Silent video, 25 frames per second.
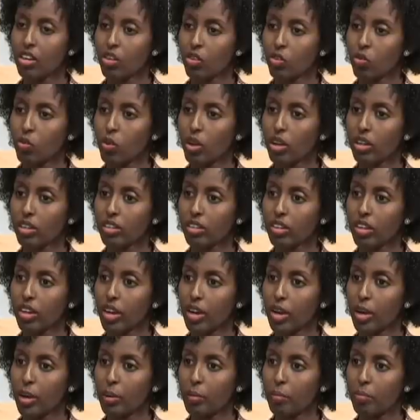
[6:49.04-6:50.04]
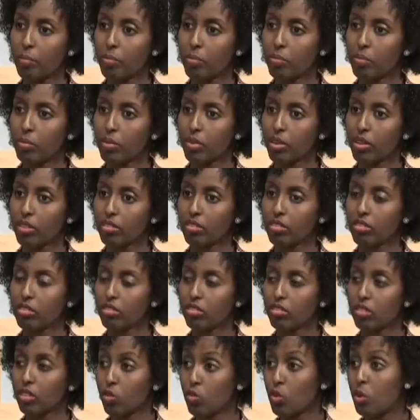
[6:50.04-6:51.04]
well um,
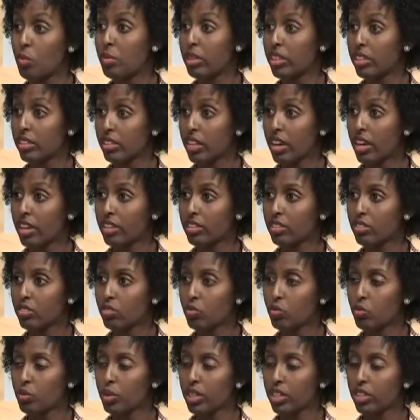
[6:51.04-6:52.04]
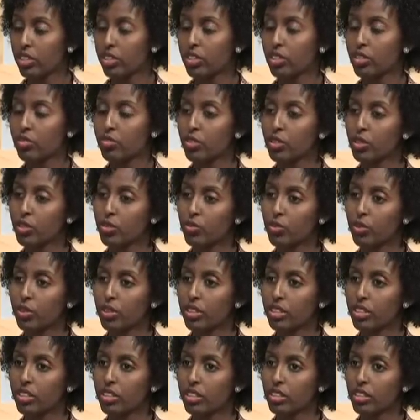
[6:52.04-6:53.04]
the women that we interviewed for
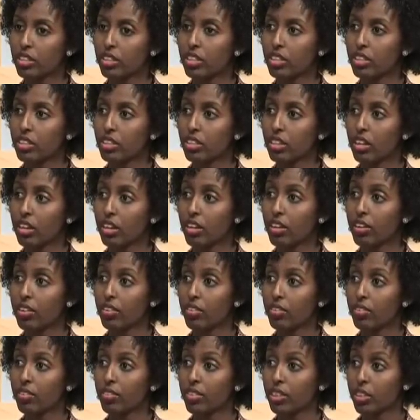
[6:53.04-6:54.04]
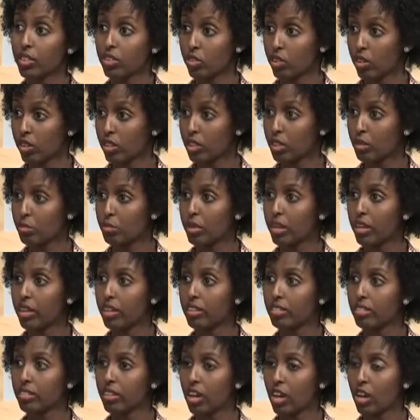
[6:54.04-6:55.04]
the study uh, they talked
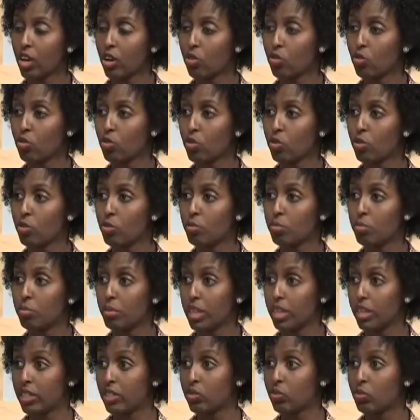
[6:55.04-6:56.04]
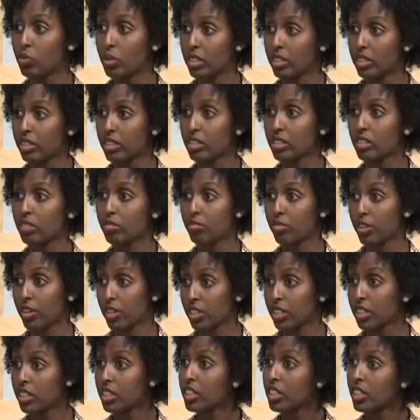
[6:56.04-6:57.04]
about how men wants
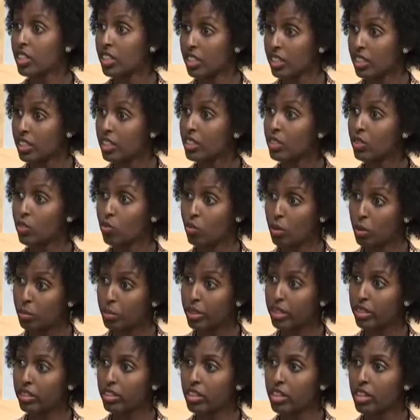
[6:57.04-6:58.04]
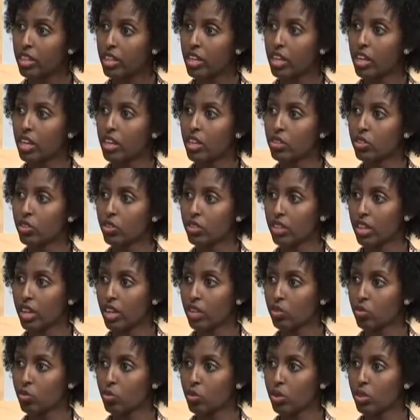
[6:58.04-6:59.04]
fair-skinned women and so
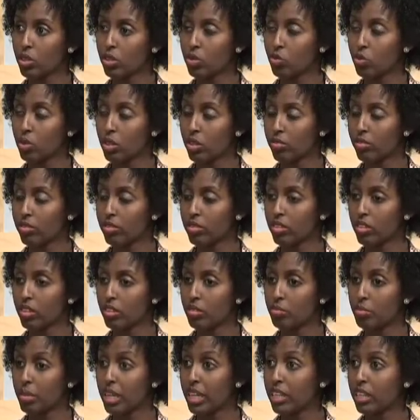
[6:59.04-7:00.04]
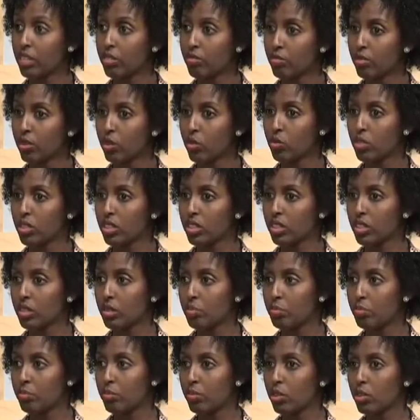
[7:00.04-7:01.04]
that was one of the main influences that
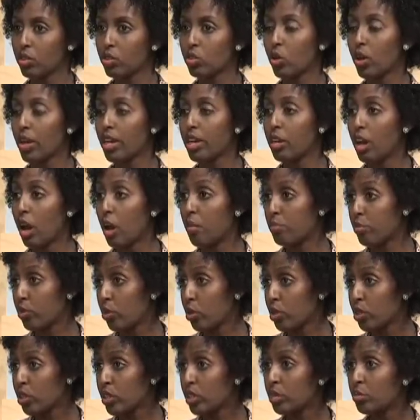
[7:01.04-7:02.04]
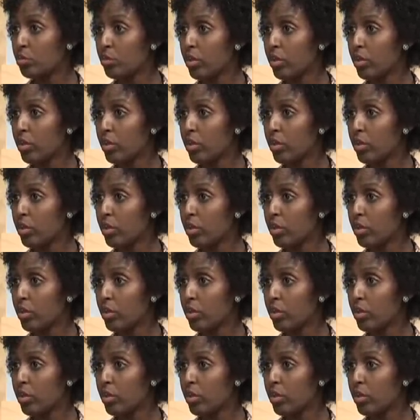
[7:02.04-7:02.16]
so I approached